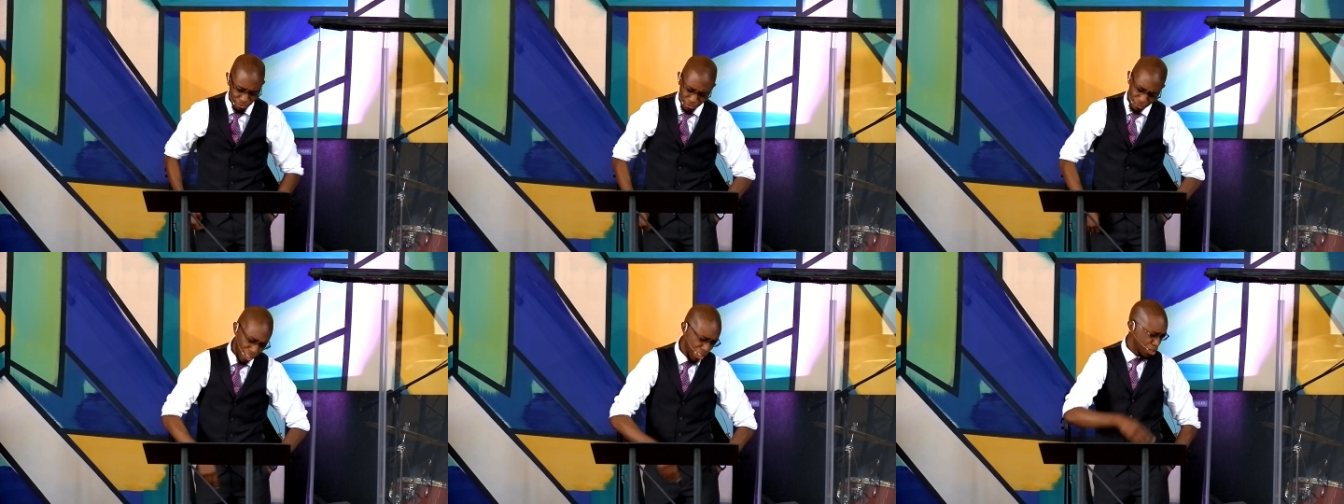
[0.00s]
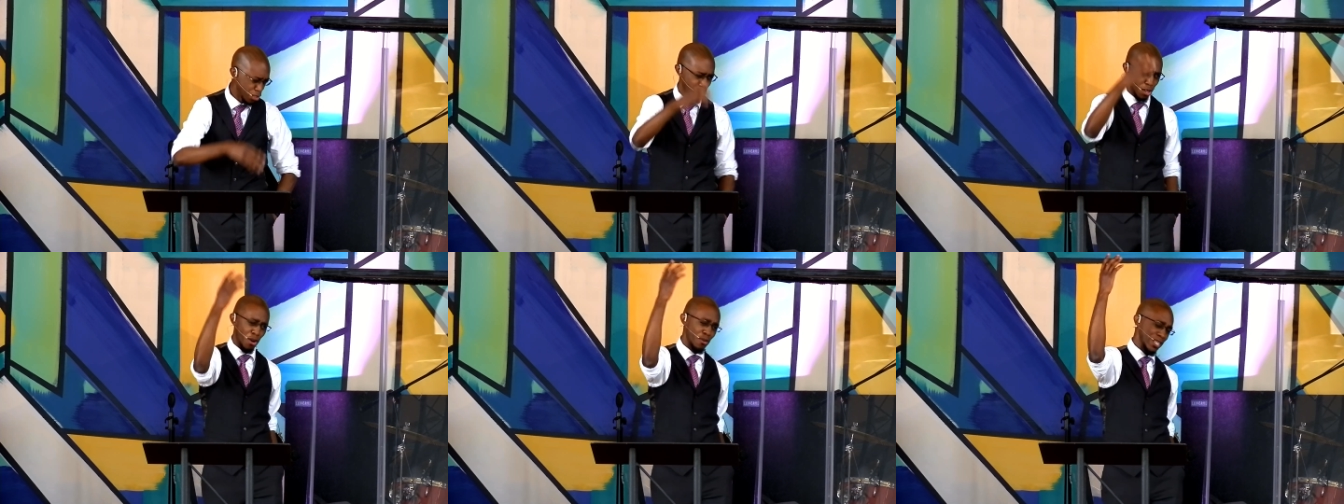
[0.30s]
because
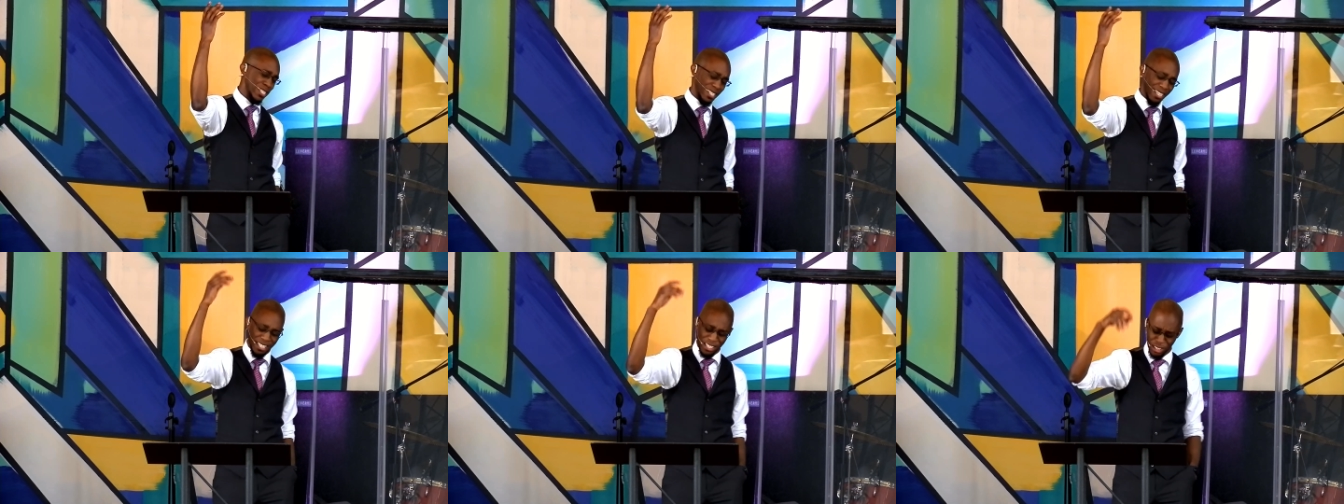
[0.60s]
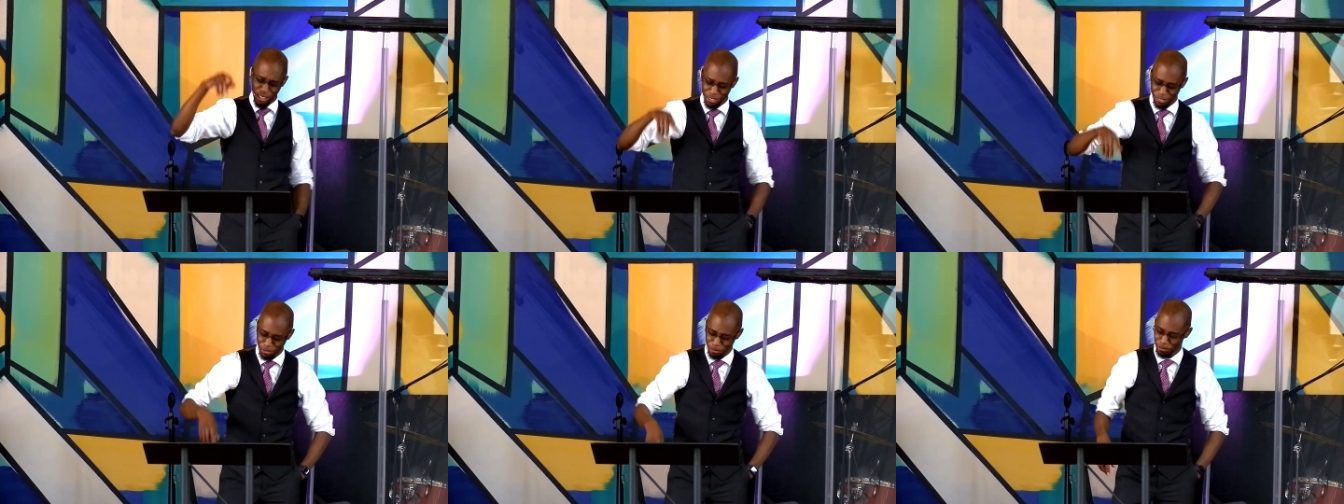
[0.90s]
there's always an
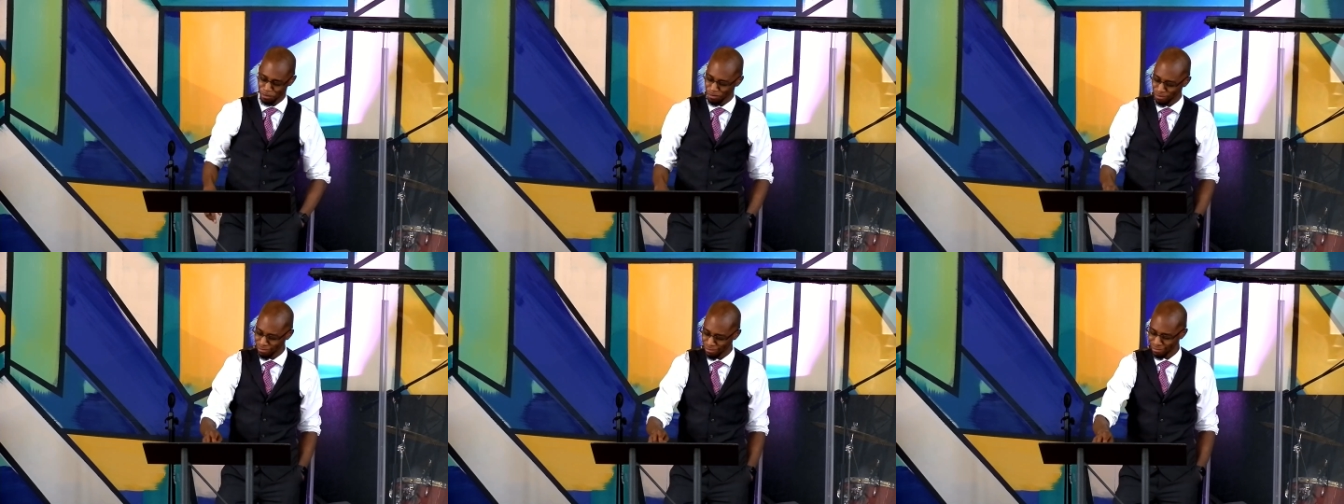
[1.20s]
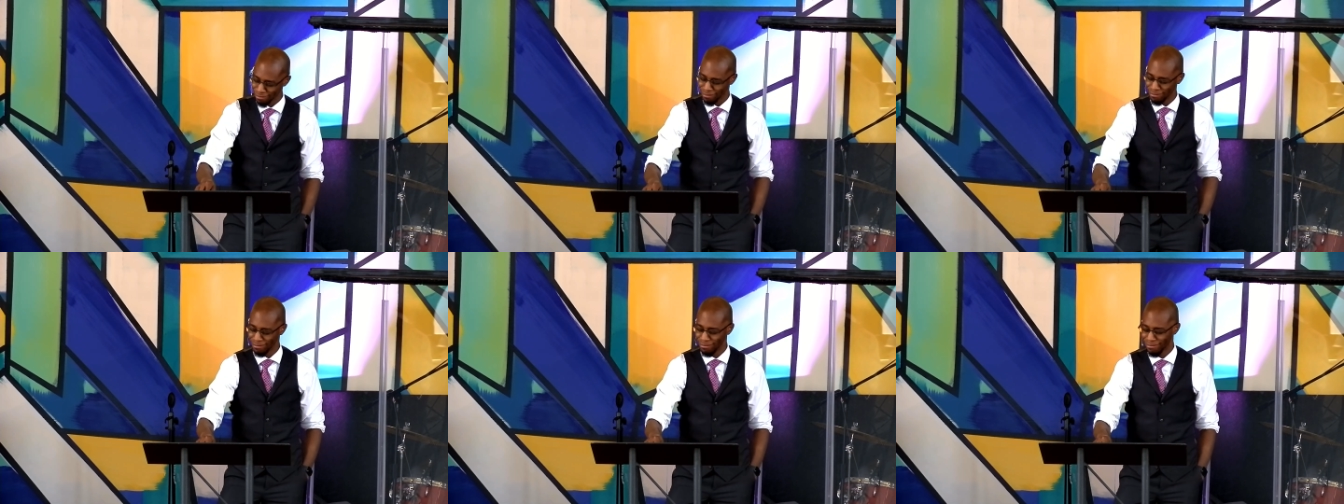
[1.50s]
issue.
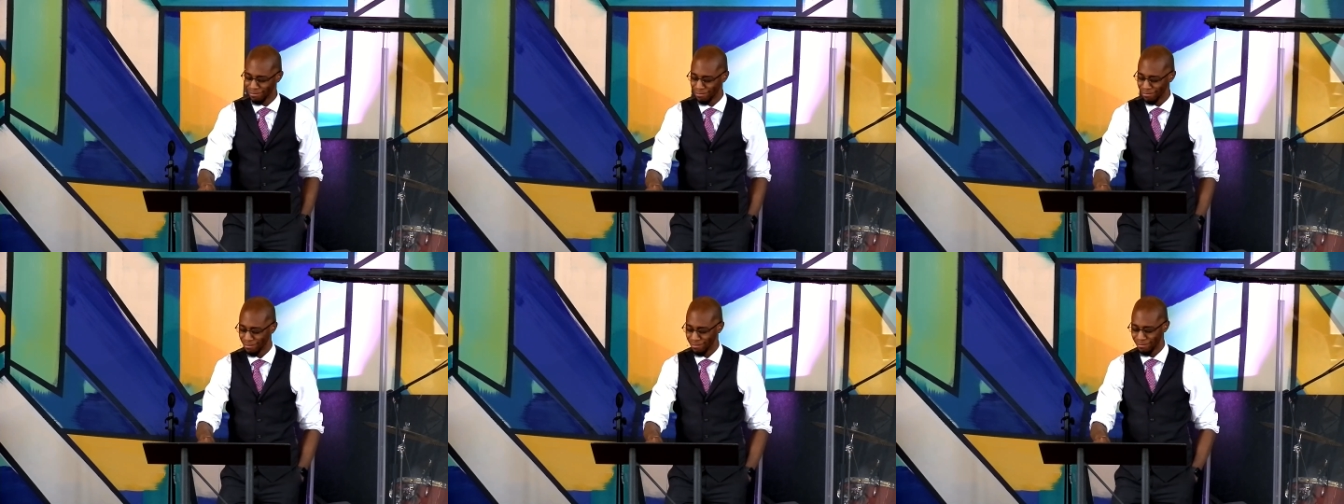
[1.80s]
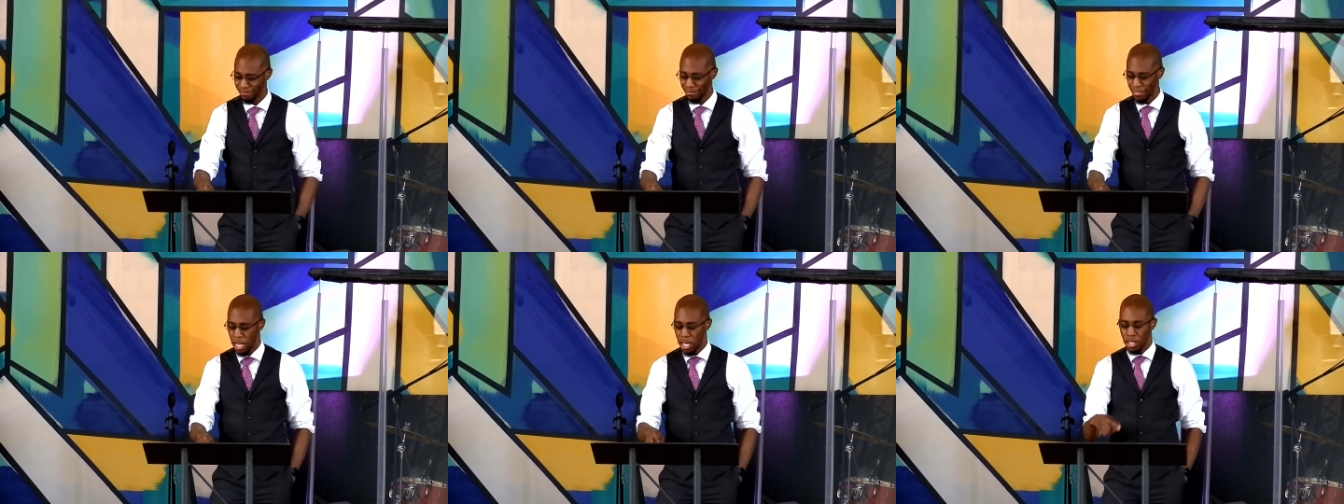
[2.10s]

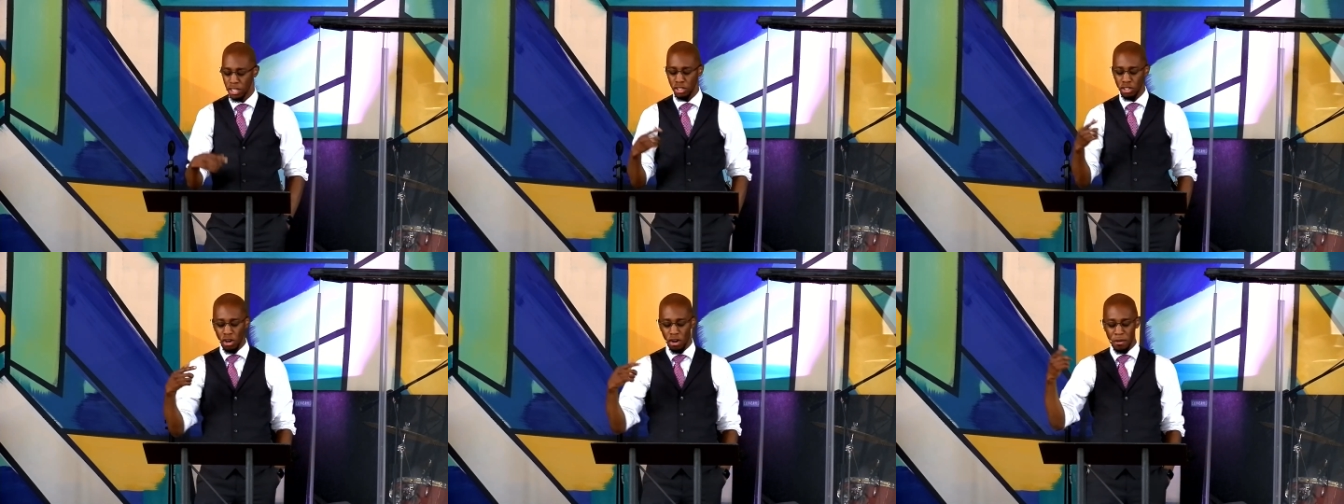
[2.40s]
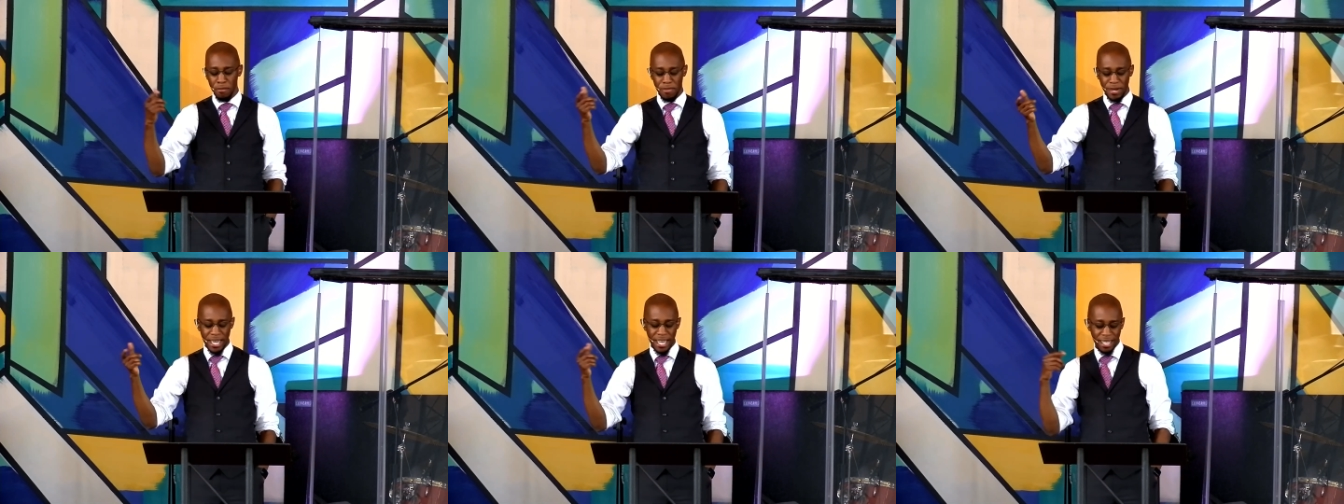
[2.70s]
The
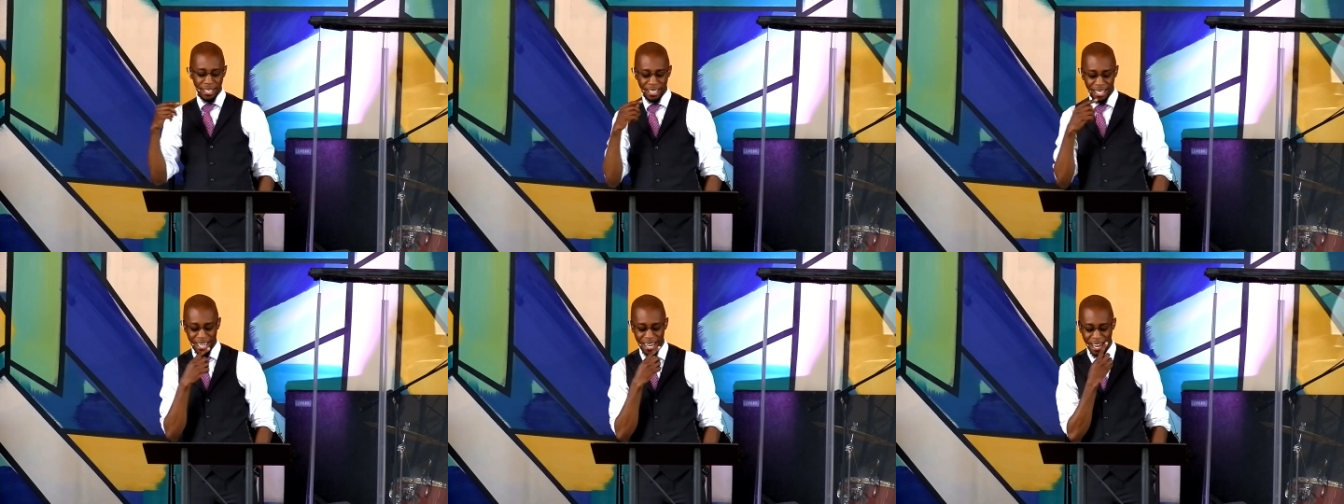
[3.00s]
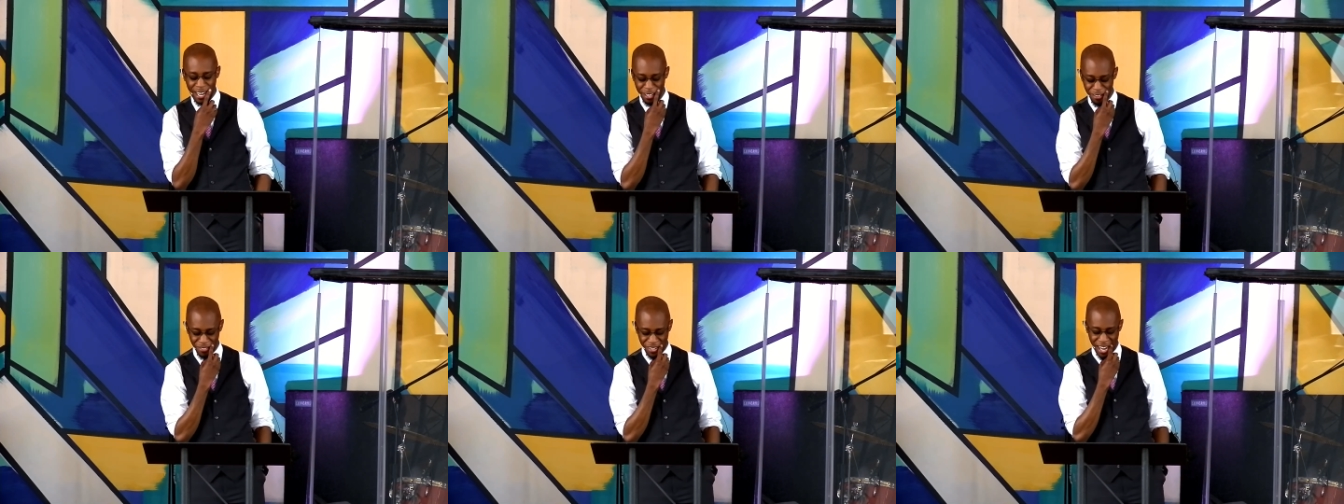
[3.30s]
Lord, being the
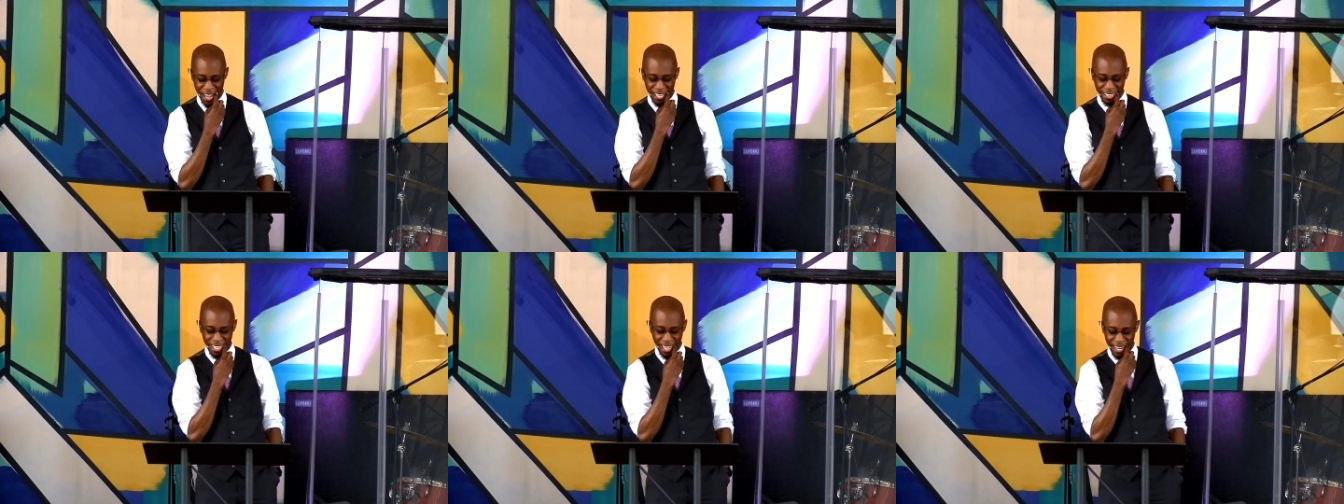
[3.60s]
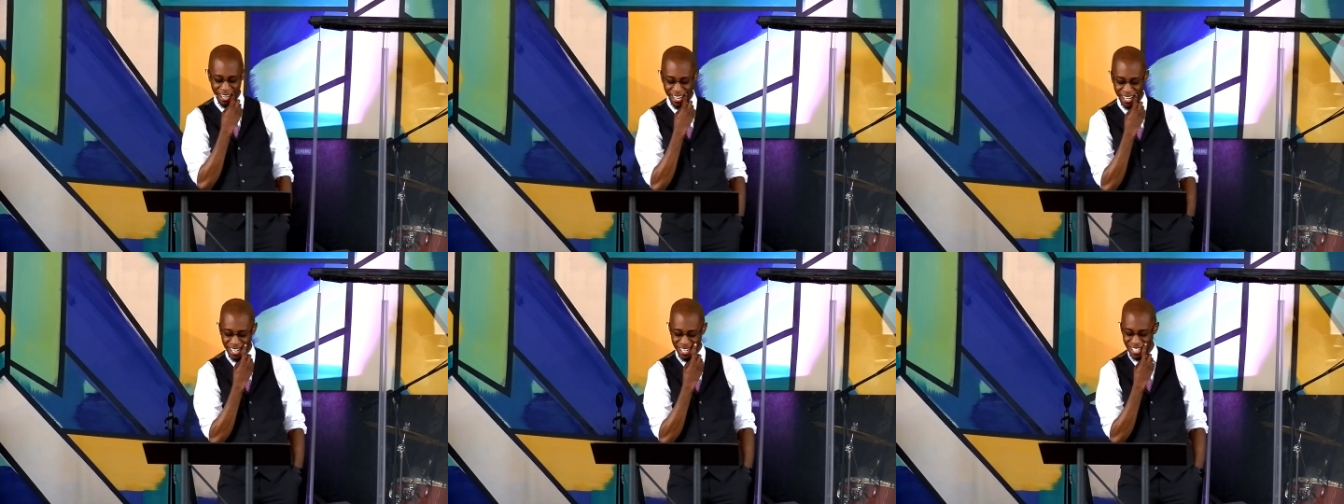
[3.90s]
kind of God
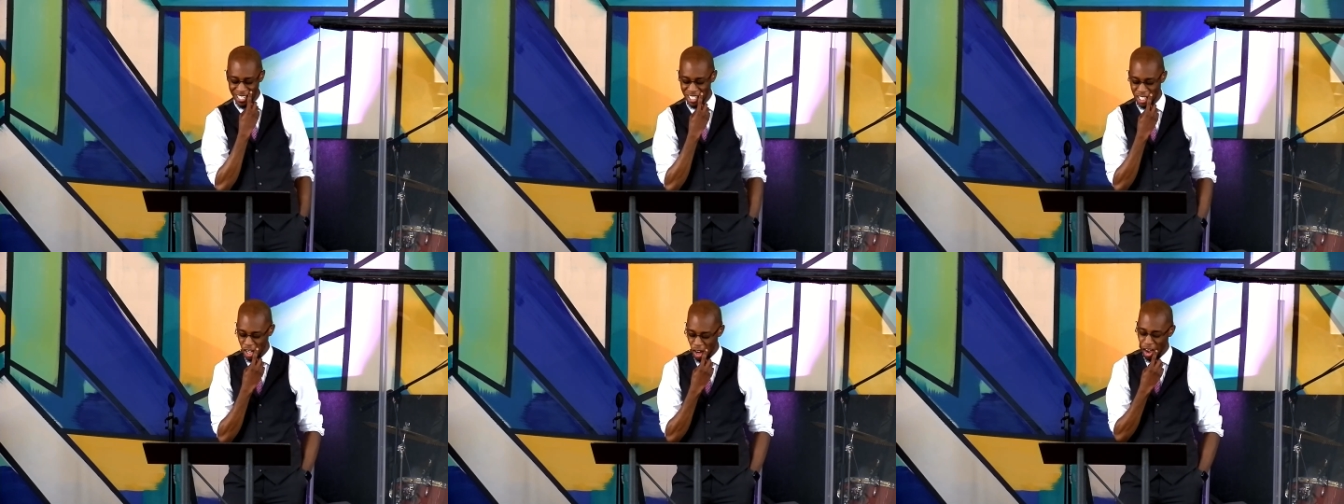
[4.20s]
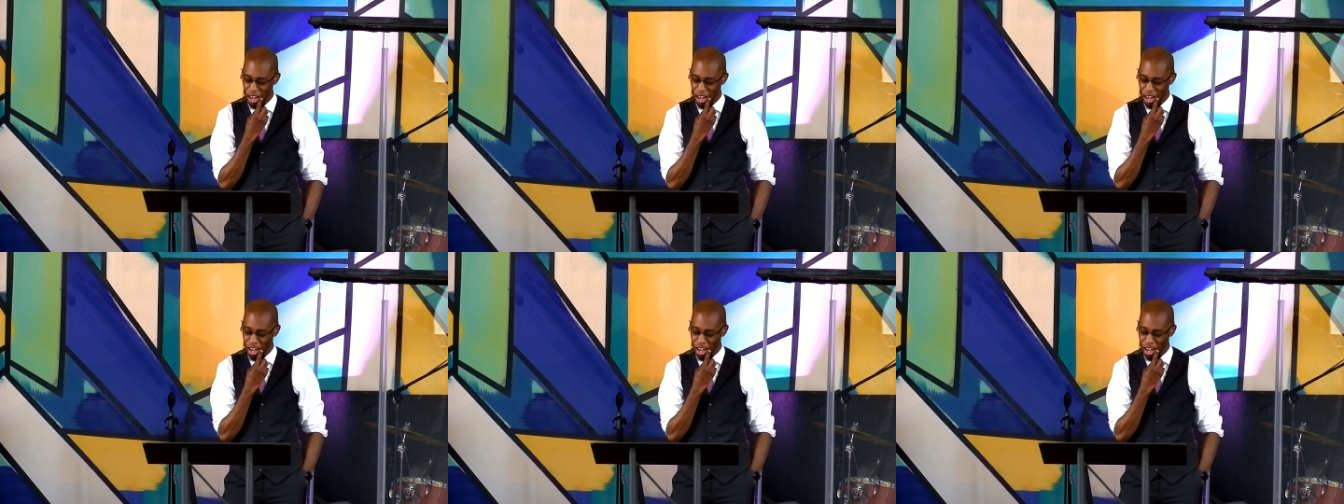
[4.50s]
that He is,